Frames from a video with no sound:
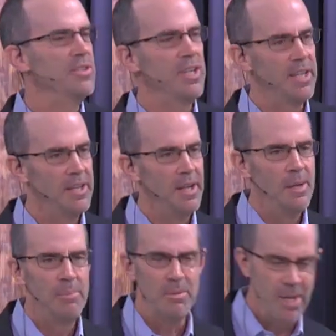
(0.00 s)
and he
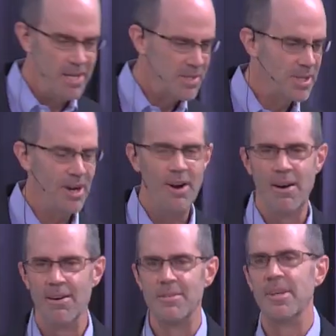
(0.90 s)
put me in his
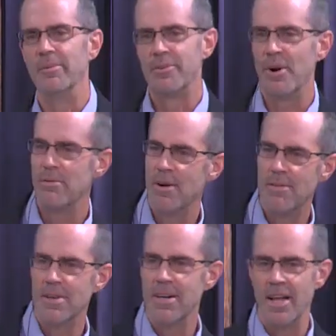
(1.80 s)
car and, and drove
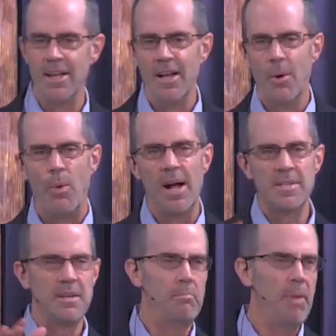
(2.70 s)
over, and I
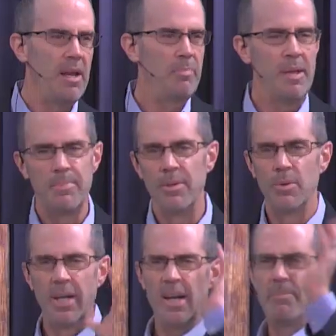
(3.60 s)
watched him meet
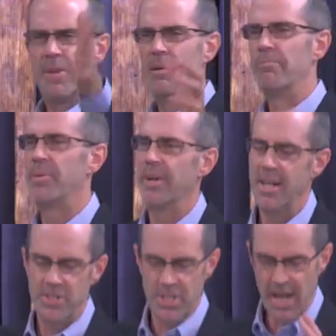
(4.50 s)
people, get up there and
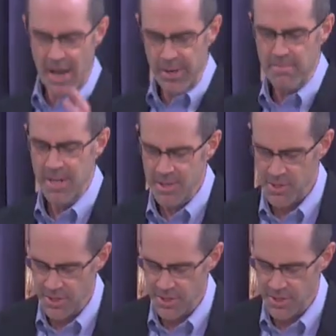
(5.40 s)
preach, and how he ministered